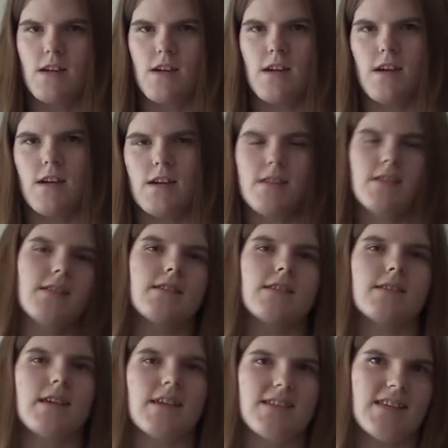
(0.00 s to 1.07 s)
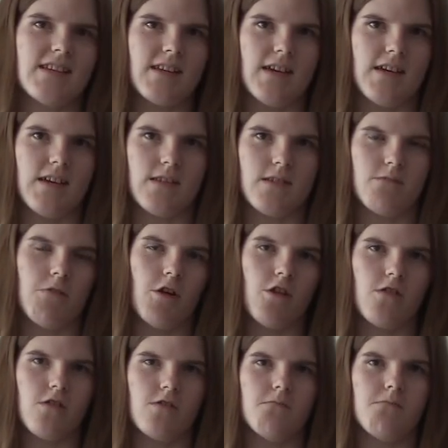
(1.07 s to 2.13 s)
uh, it is a size uh,
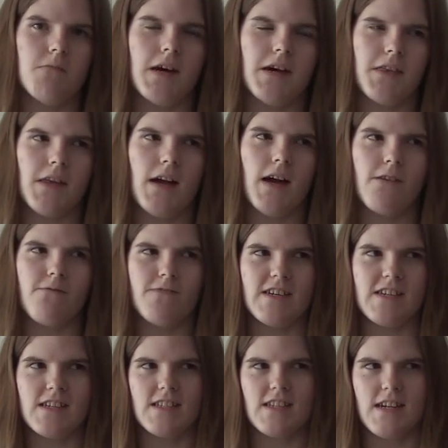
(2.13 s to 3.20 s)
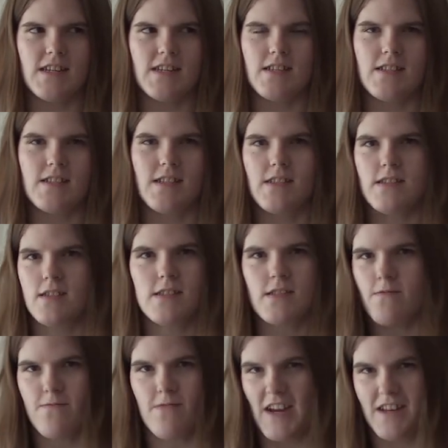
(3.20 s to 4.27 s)
small, but I think that it
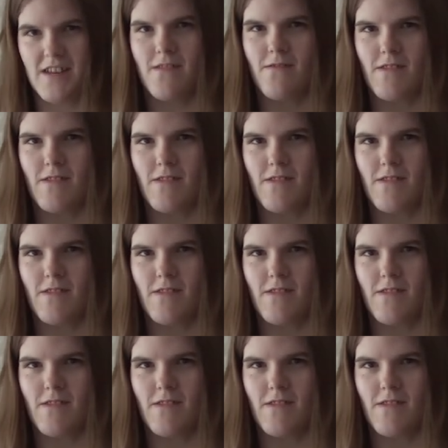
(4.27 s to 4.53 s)
is fine